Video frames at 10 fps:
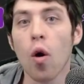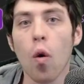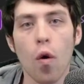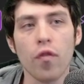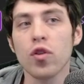
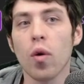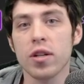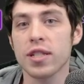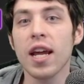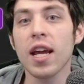or if you want
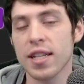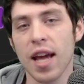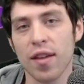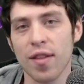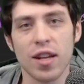to take a
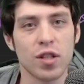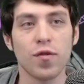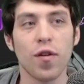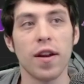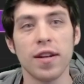deck that is
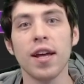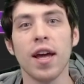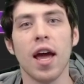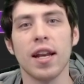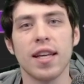fun
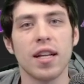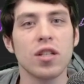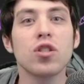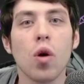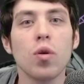and get
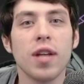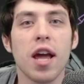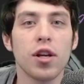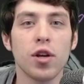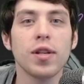so
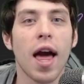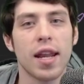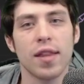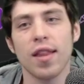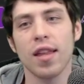dang good at
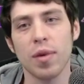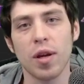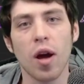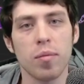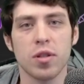it that it
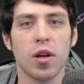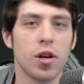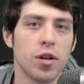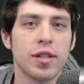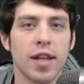becomes a
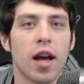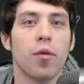good deck,